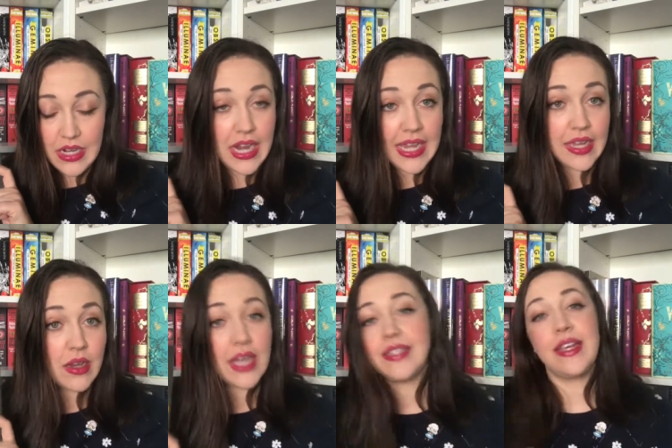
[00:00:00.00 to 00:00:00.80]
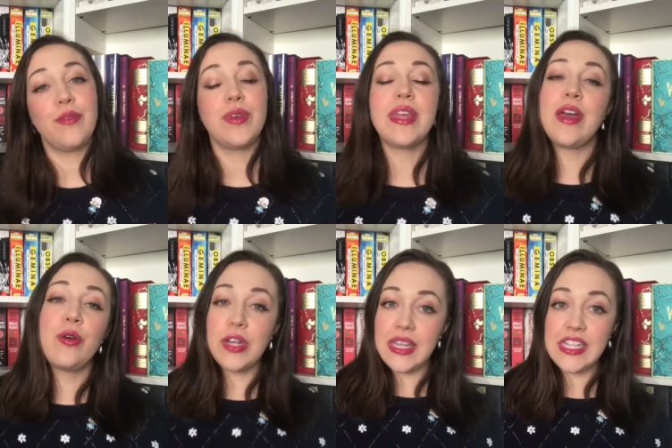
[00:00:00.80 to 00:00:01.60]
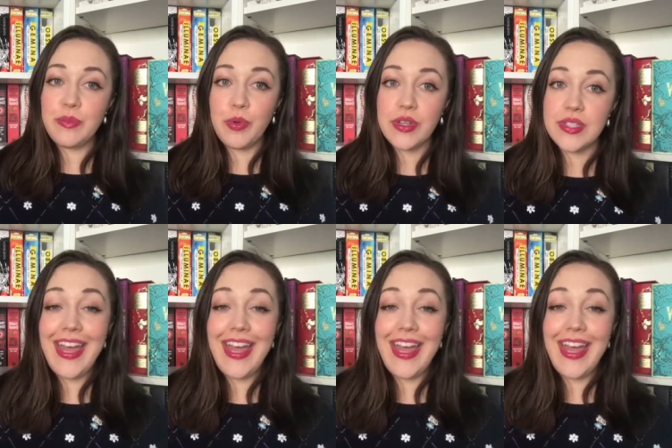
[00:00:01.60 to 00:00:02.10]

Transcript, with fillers: like I said with all of these books,